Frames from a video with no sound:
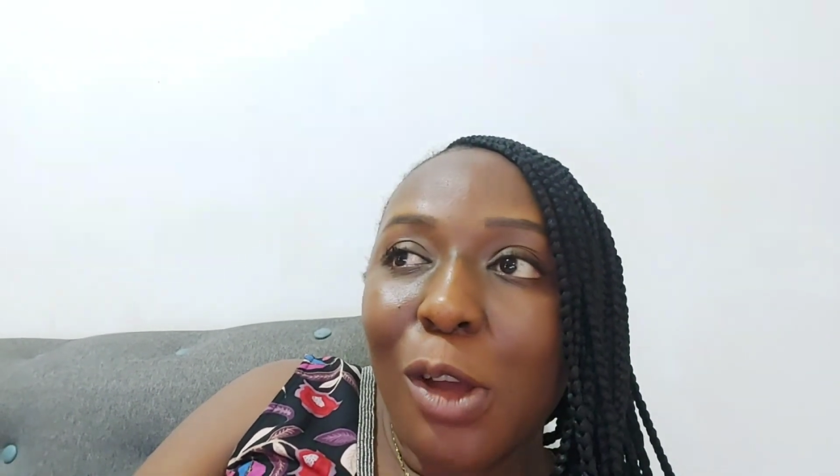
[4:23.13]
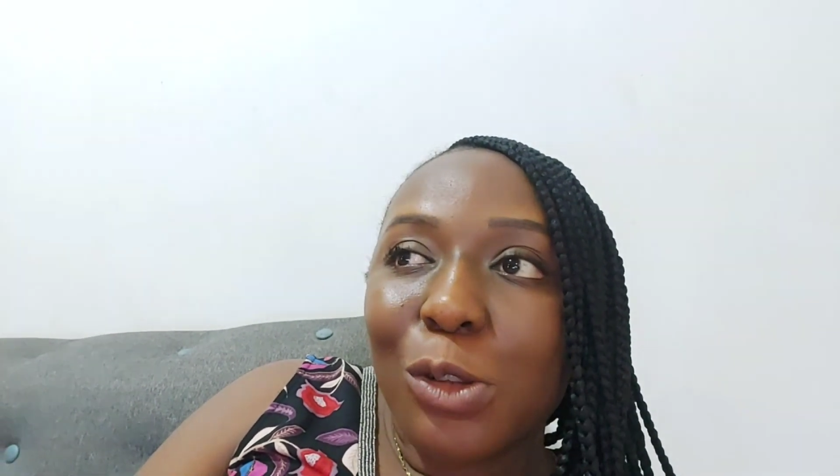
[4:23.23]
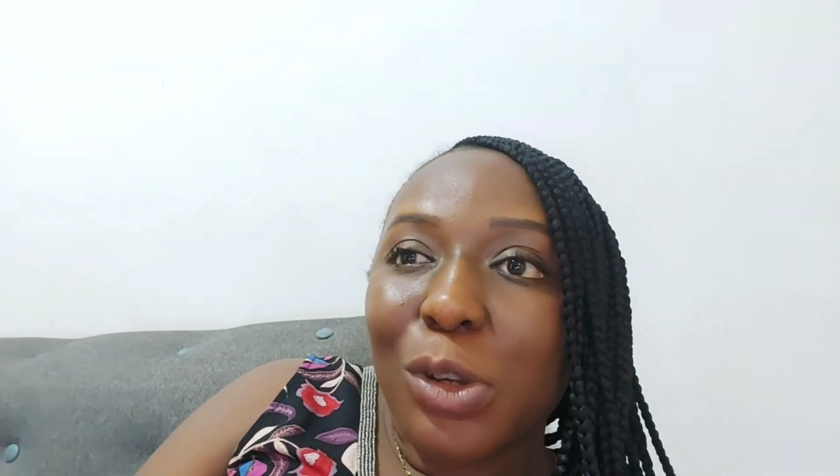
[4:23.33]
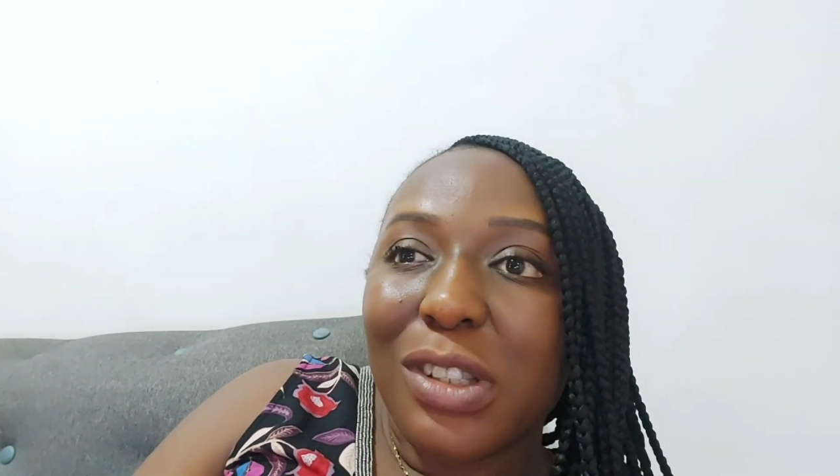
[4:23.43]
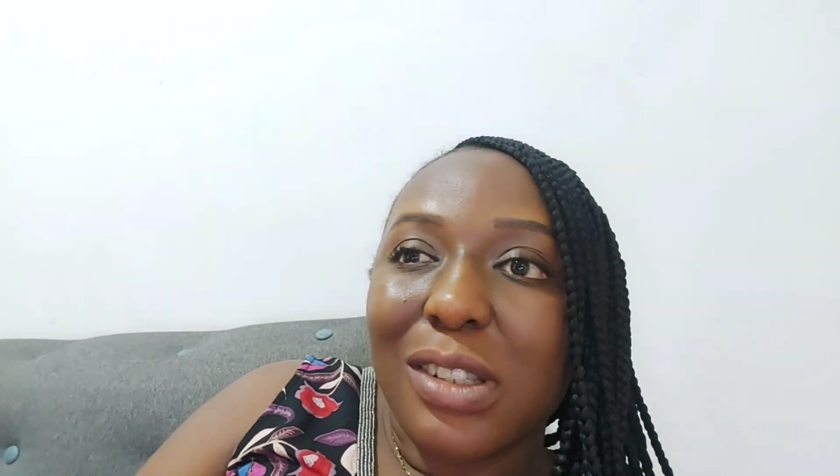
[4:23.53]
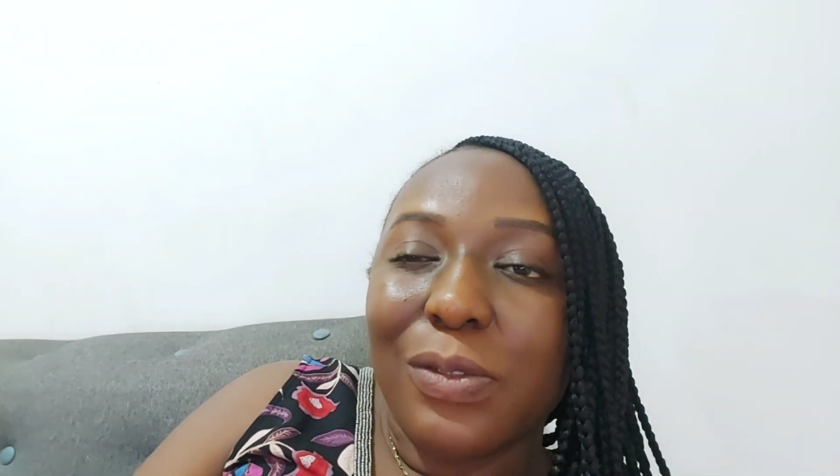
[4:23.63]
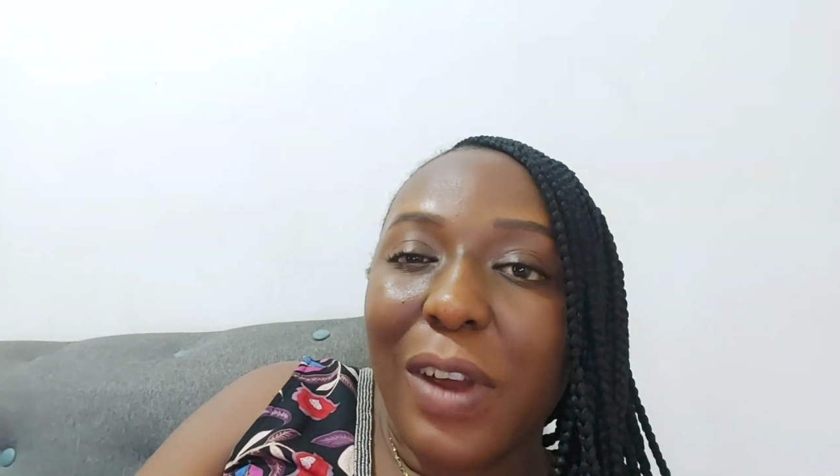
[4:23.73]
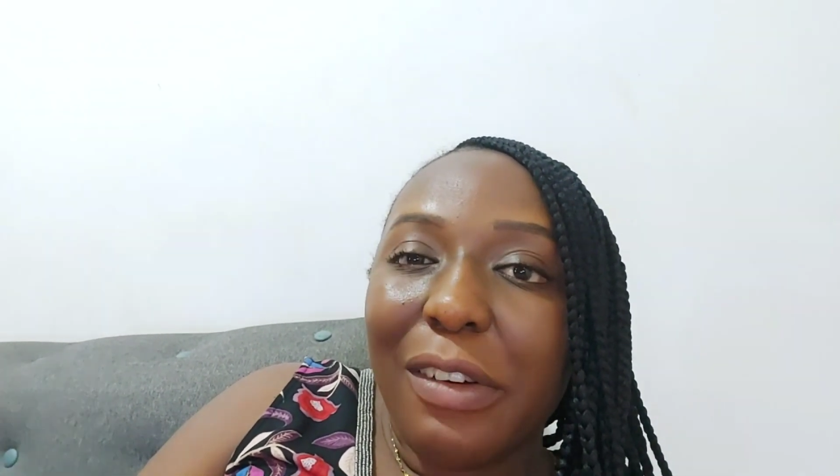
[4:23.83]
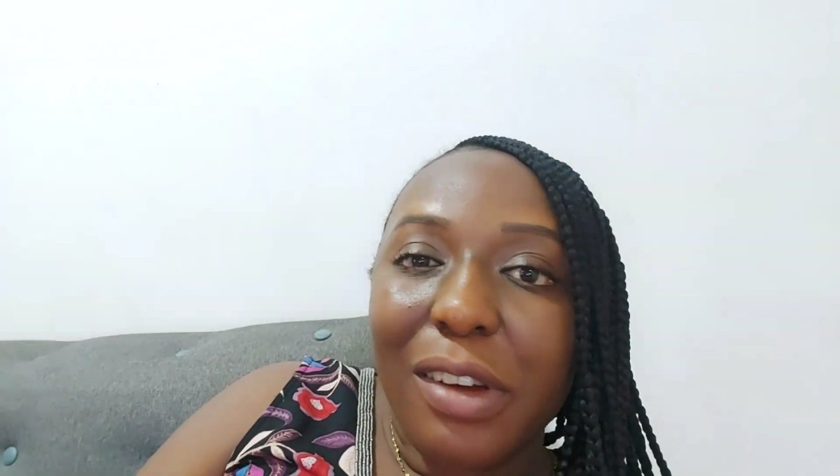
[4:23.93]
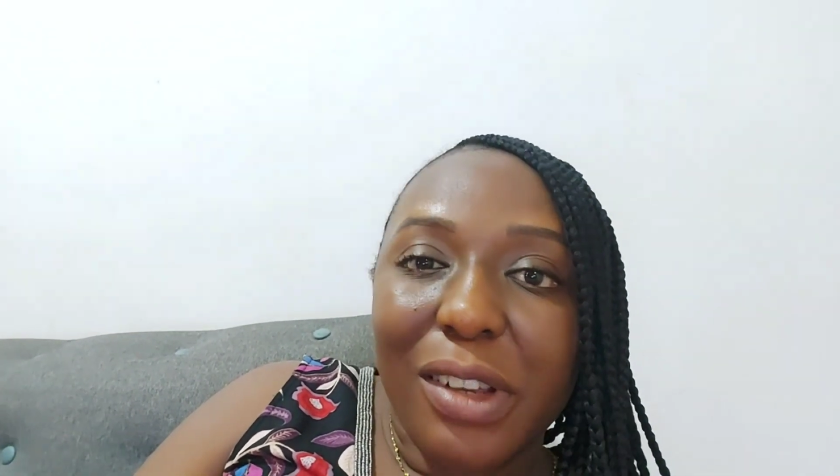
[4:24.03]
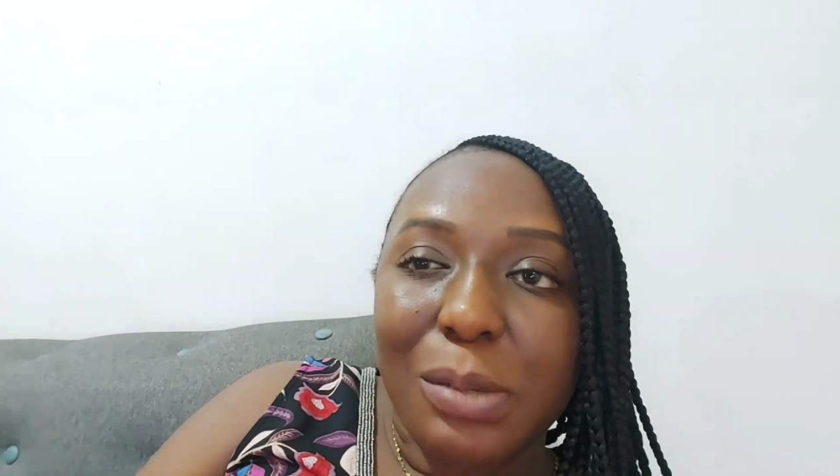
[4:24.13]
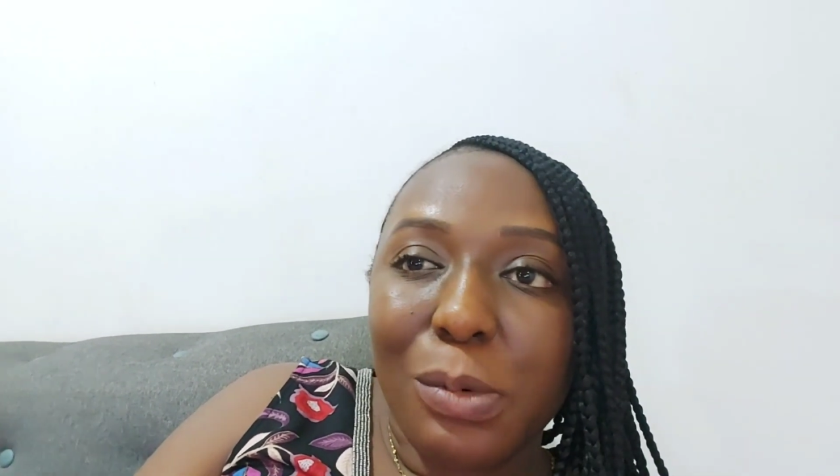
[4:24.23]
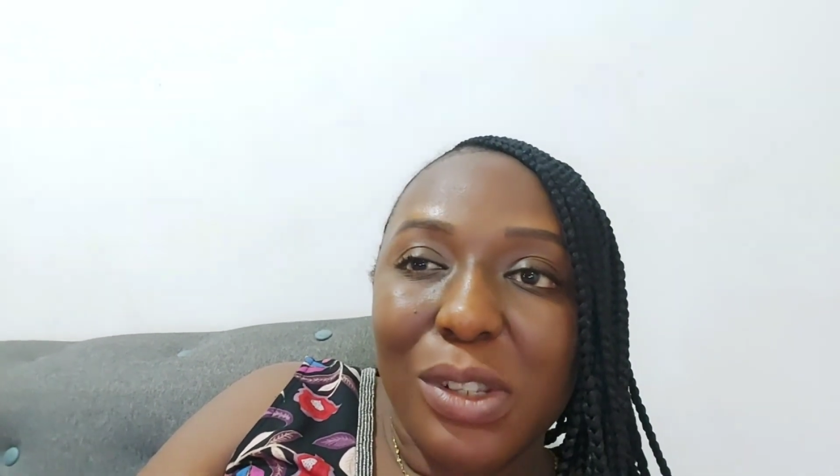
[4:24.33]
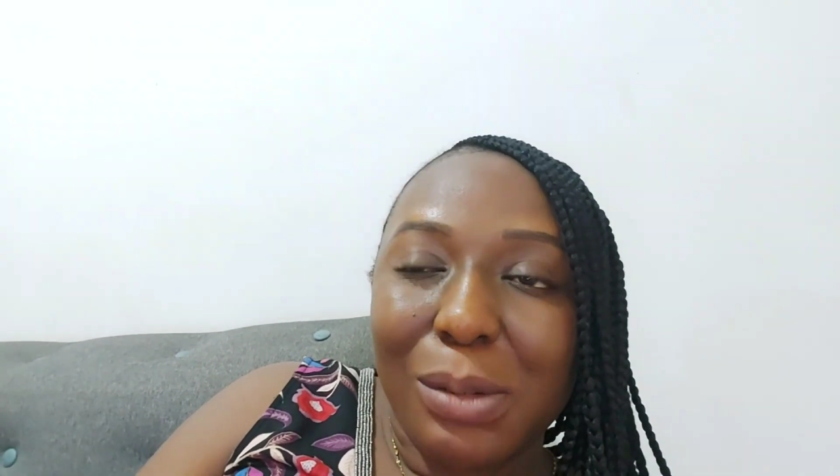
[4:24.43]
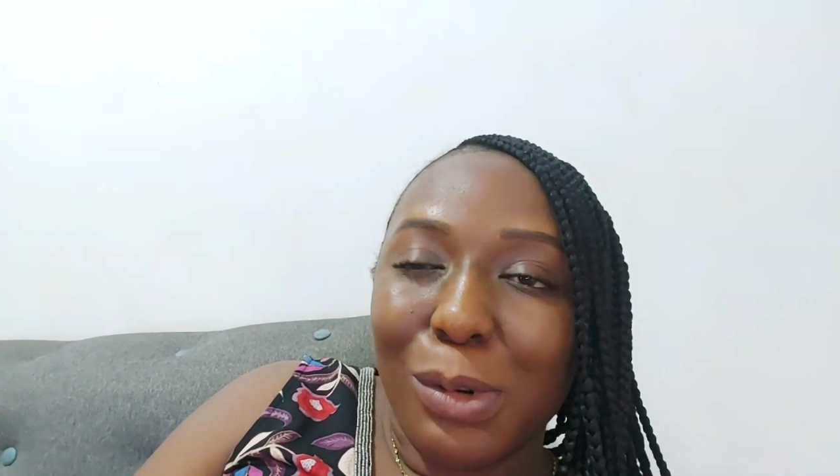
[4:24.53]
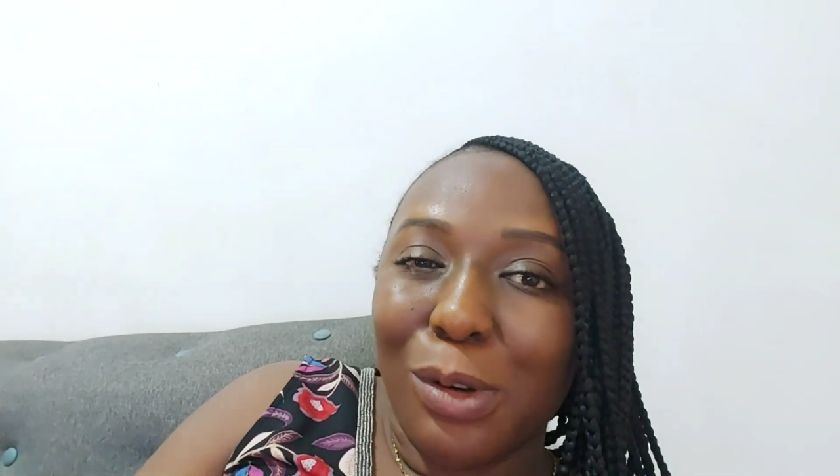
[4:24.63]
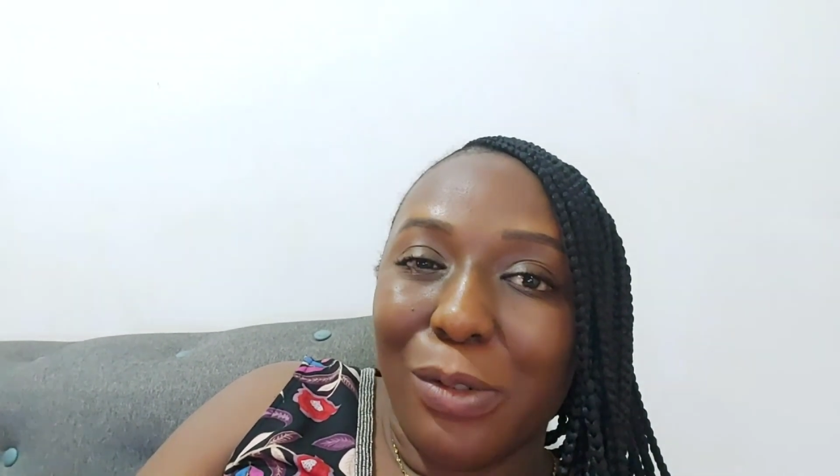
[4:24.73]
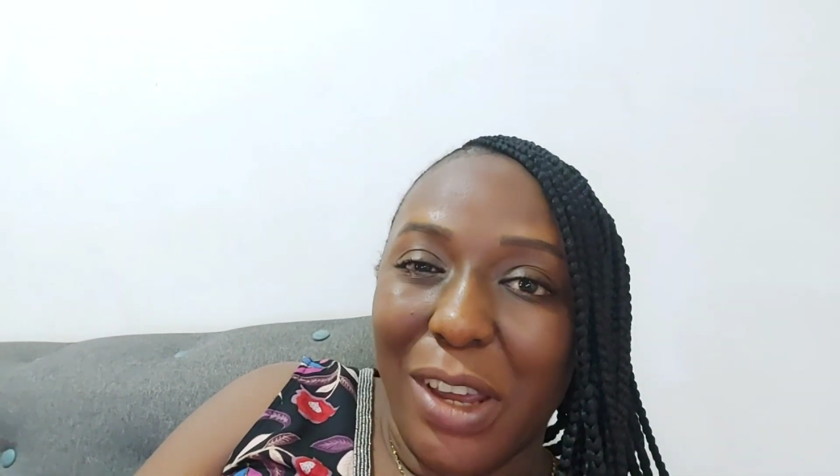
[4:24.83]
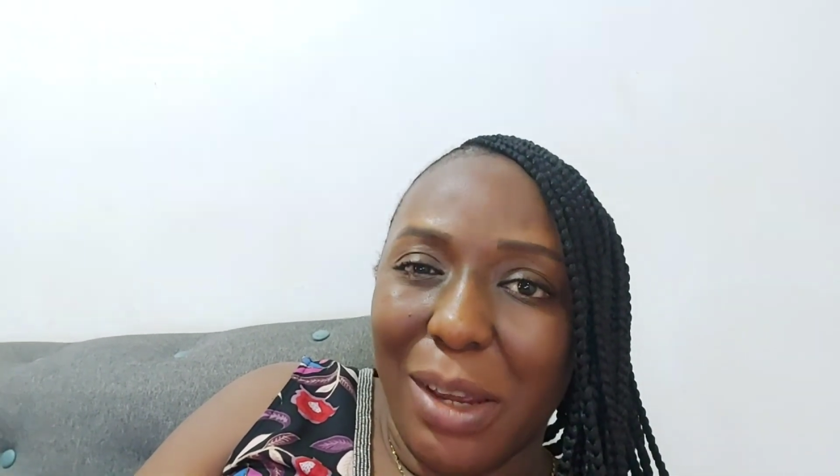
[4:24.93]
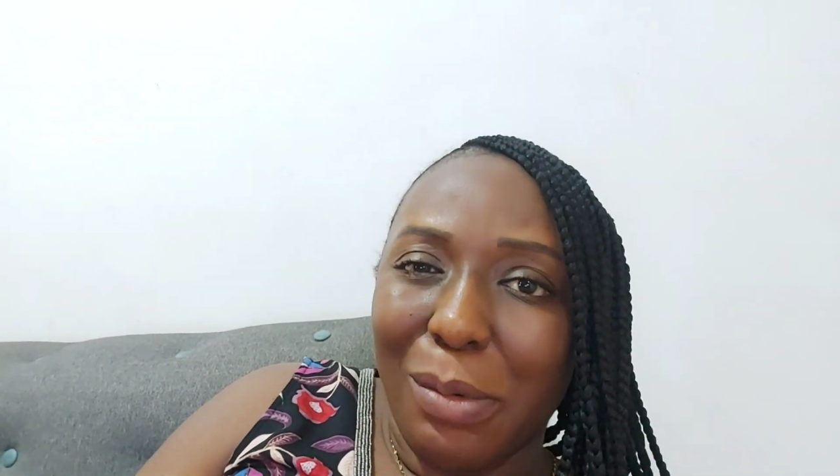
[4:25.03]
So it is very responsible of
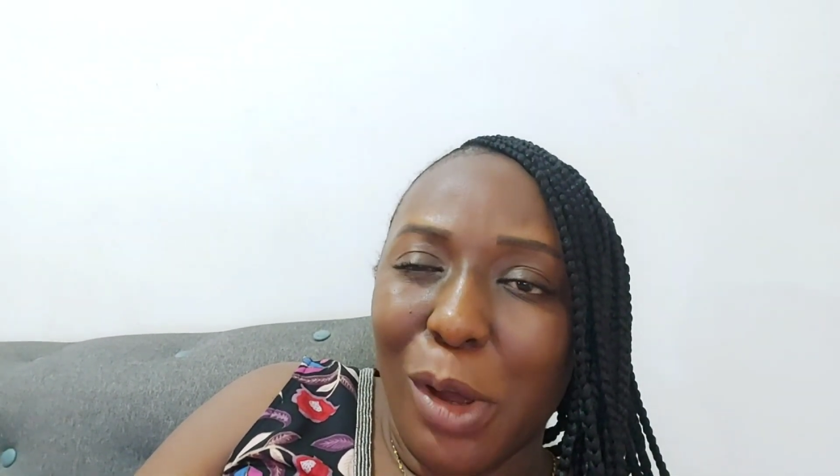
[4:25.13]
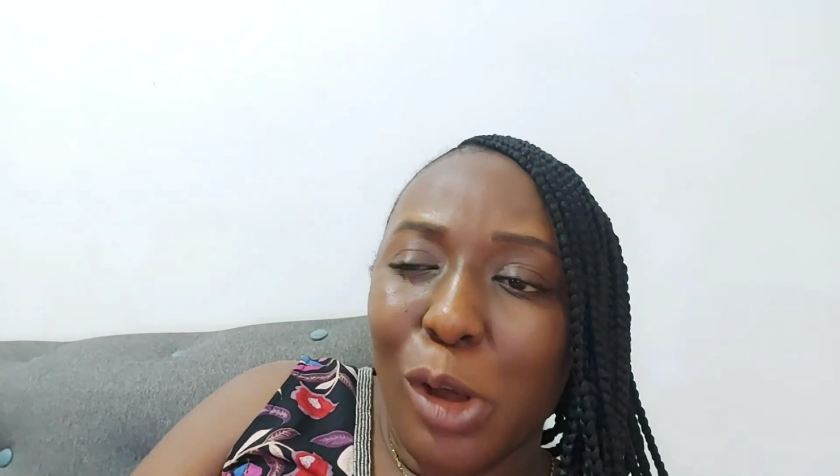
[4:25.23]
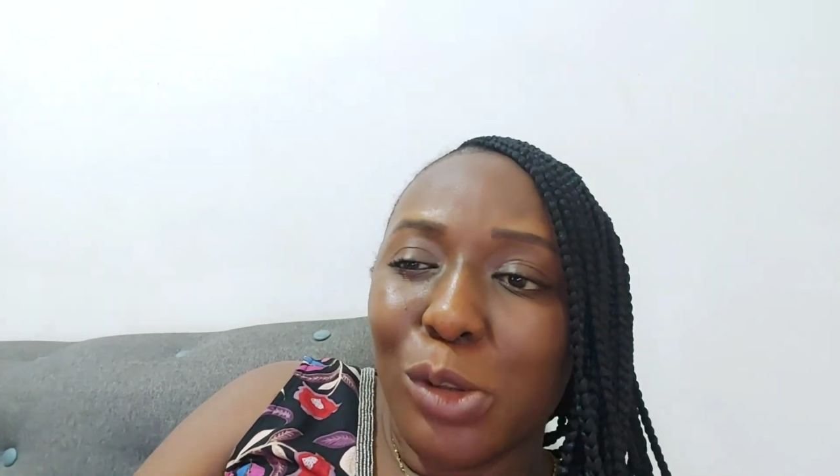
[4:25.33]
him